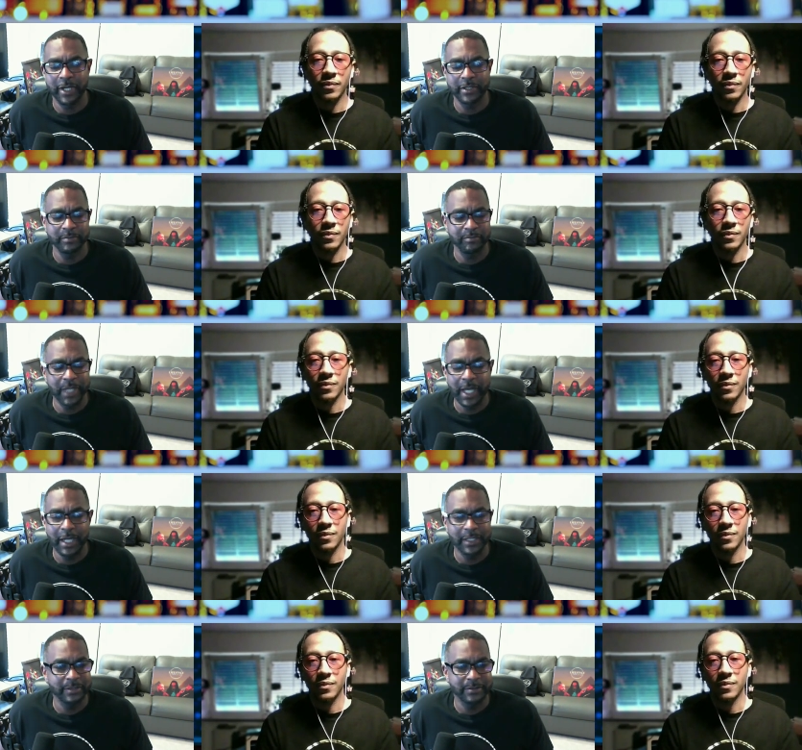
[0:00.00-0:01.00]
Speaker 1: around the
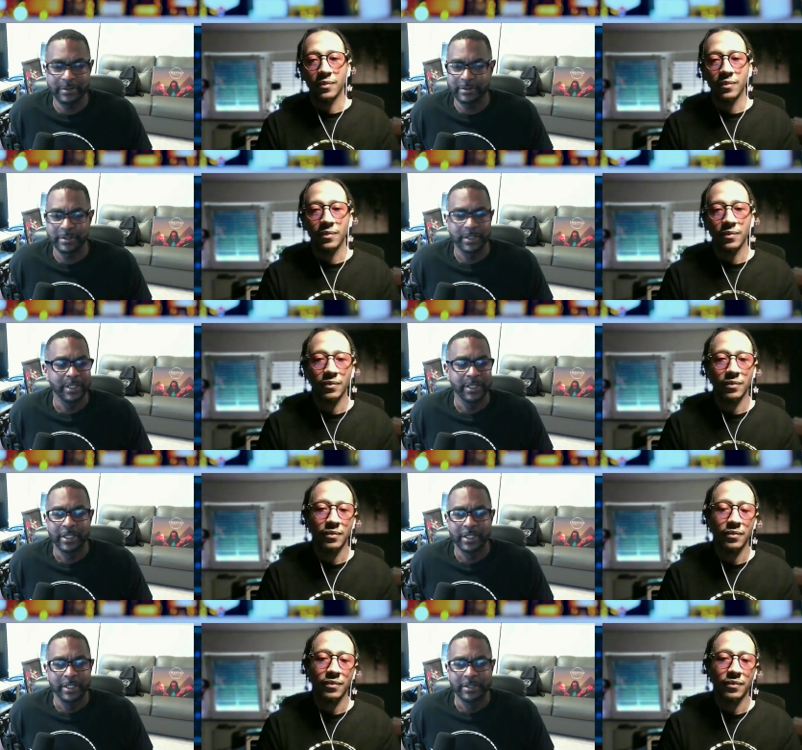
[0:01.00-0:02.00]
block,
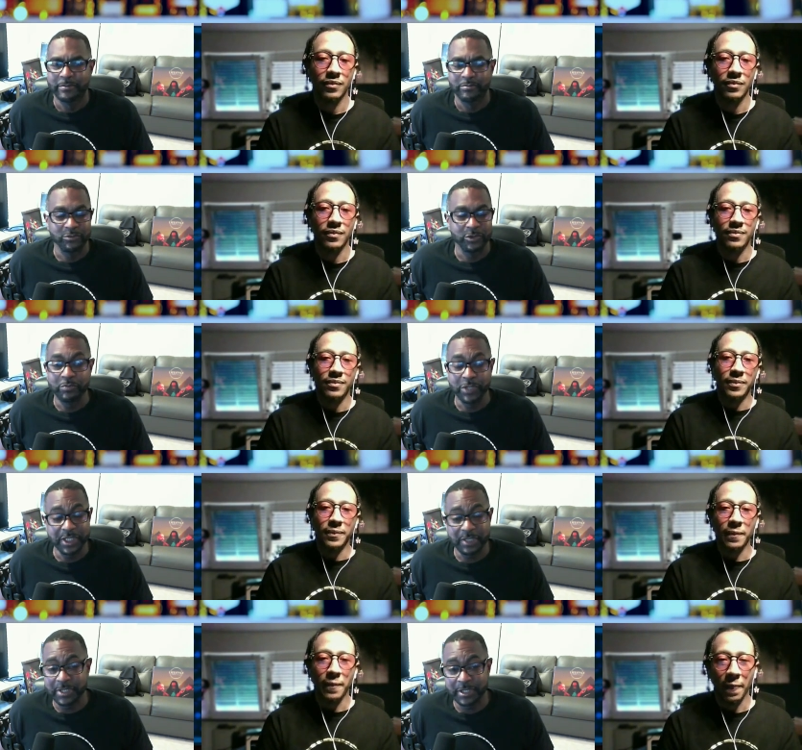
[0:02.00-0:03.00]
do
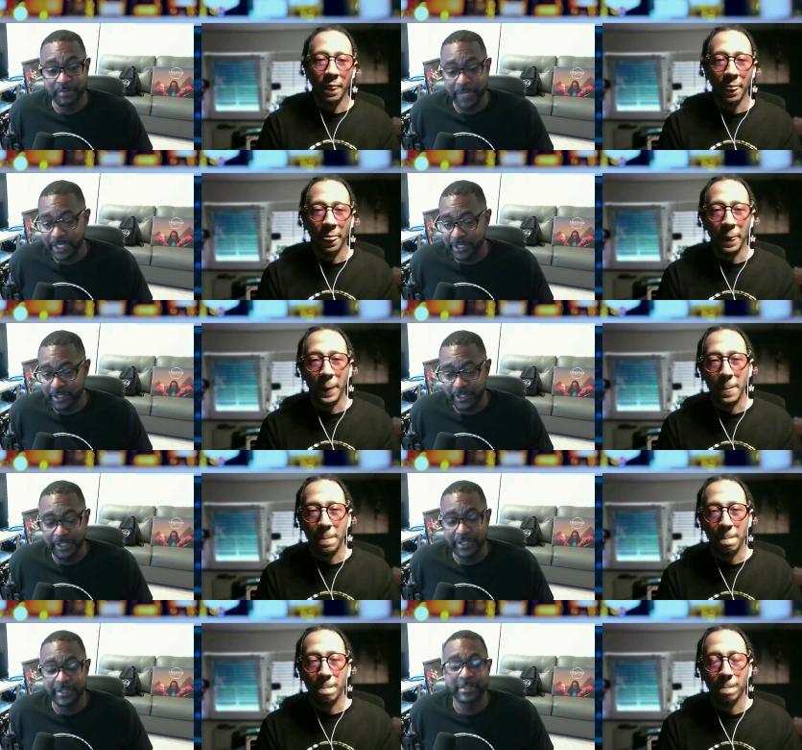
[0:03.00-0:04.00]
push-ups in your
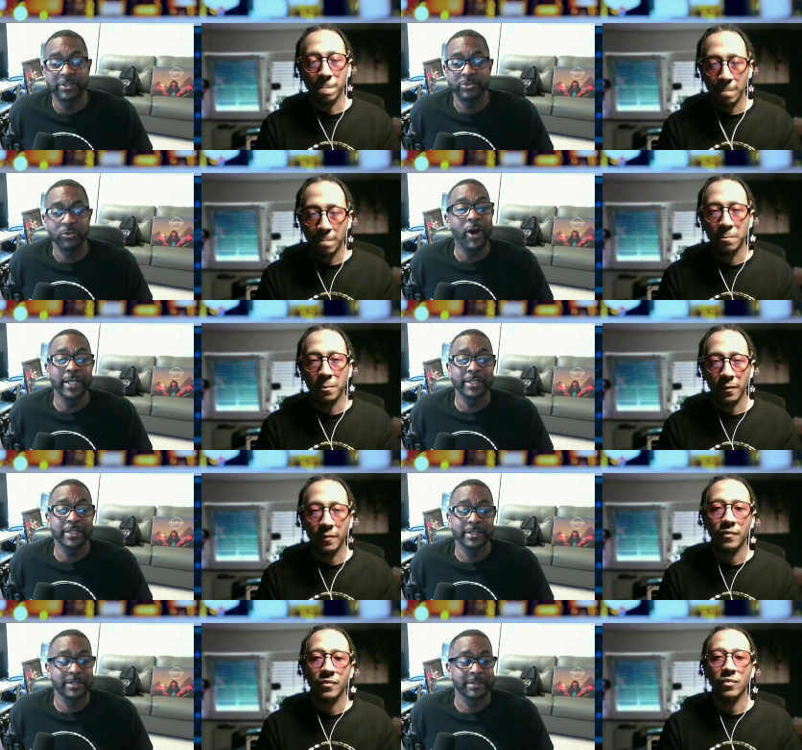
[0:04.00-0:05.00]
backyard,
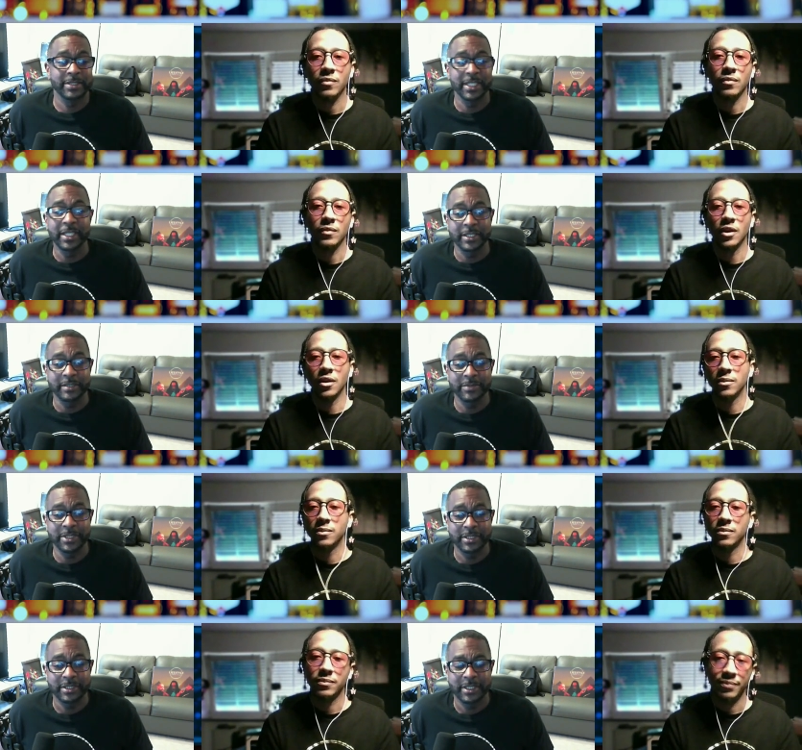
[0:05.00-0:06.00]
squats,
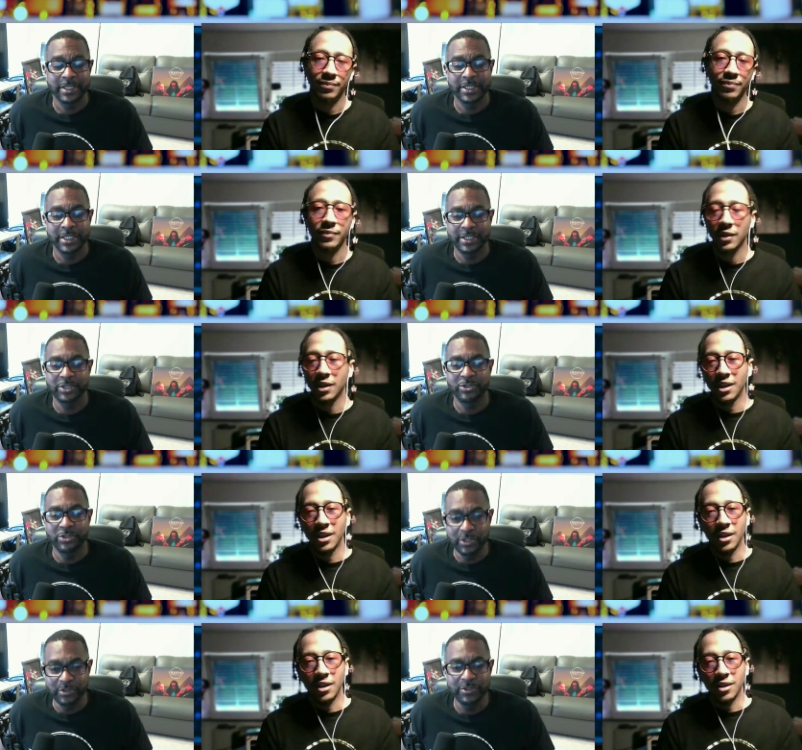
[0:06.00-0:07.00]
sit-ups.
Speaker 2: Yep. Just
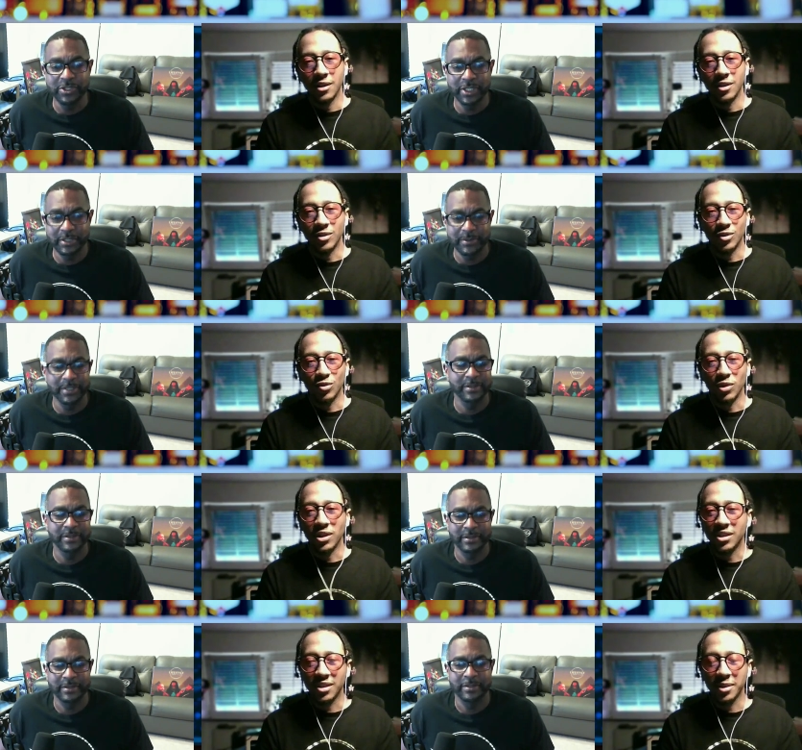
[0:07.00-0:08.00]
do something. It's
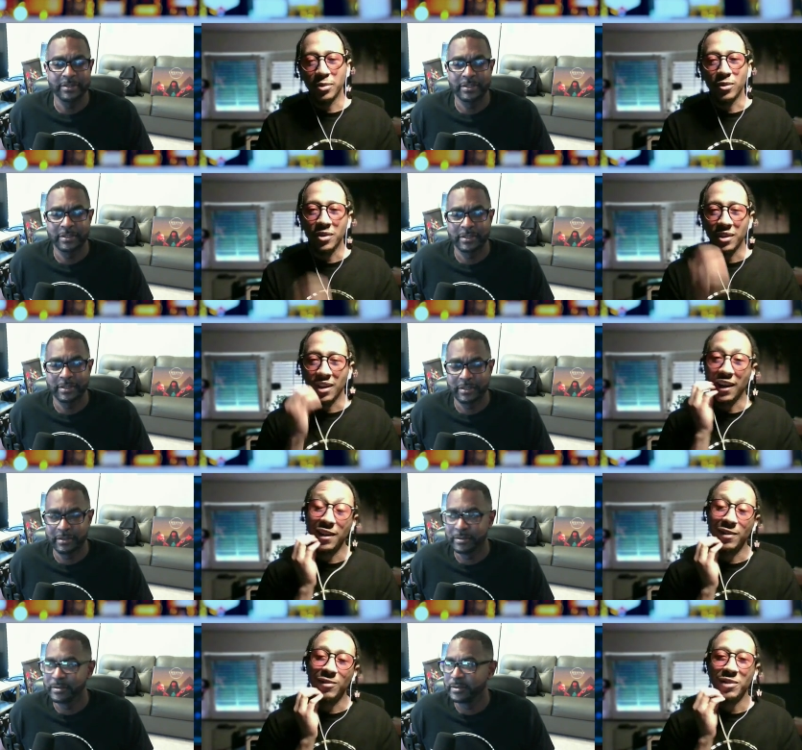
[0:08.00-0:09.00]
really simple
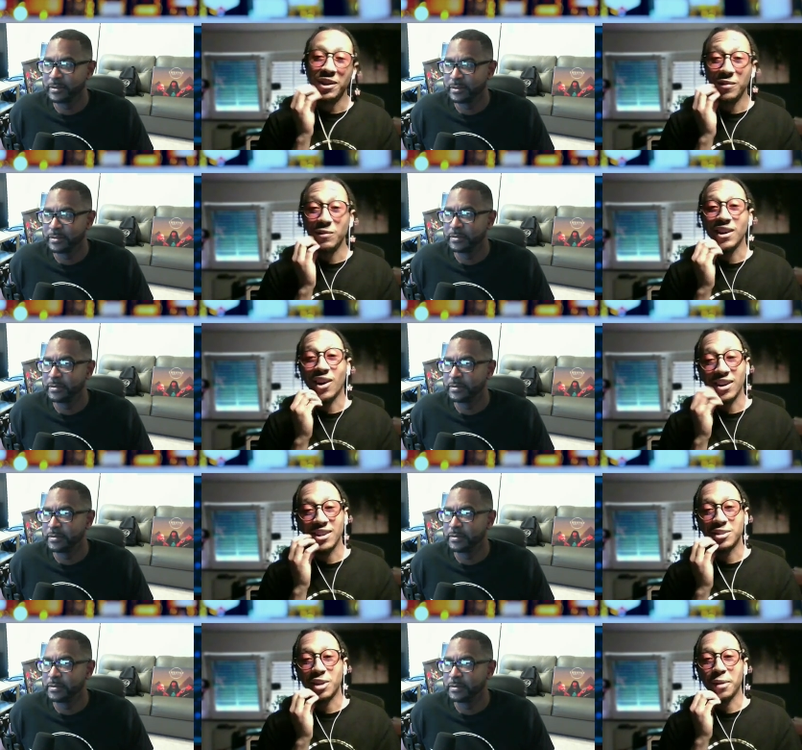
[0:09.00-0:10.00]
and we we are
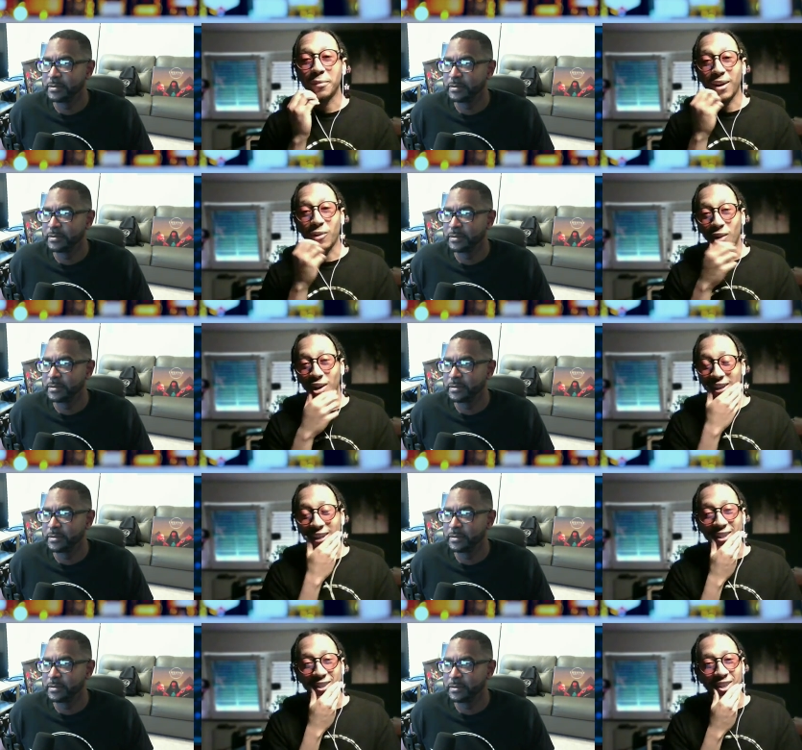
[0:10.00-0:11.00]
going to talk about
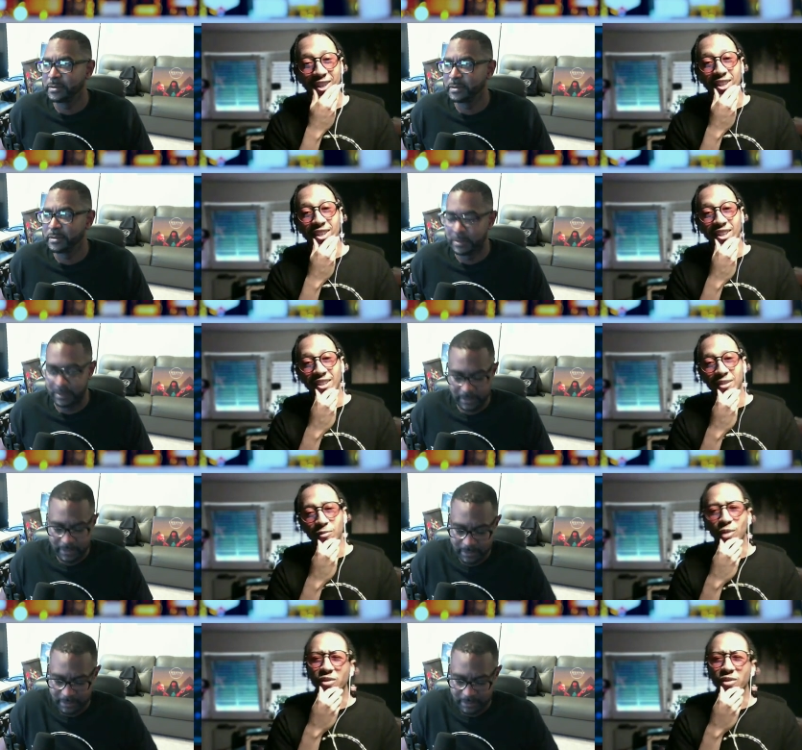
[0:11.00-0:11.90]
walking and uh well